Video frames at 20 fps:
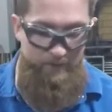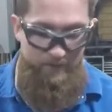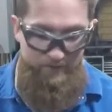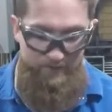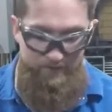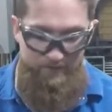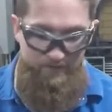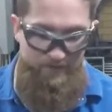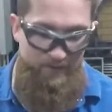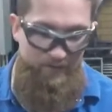is
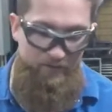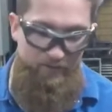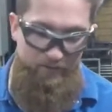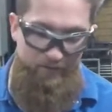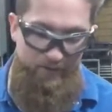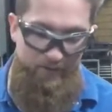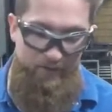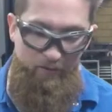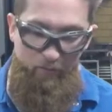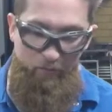
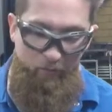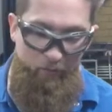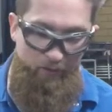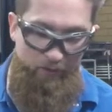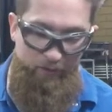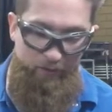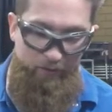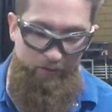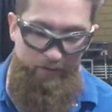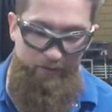essentially
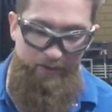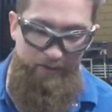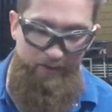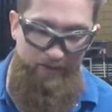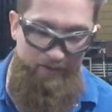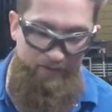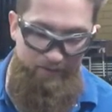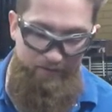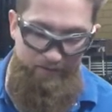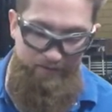where you're
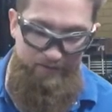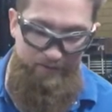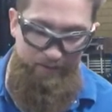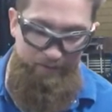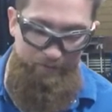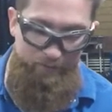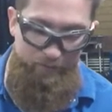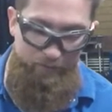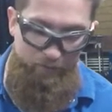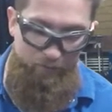getting the
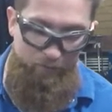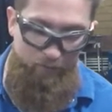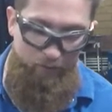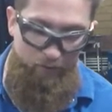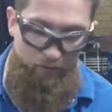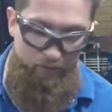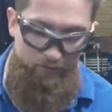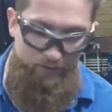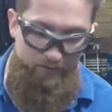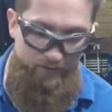tip too
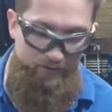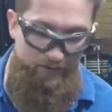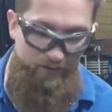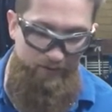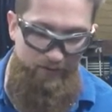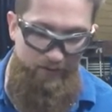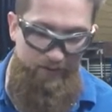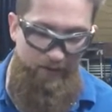close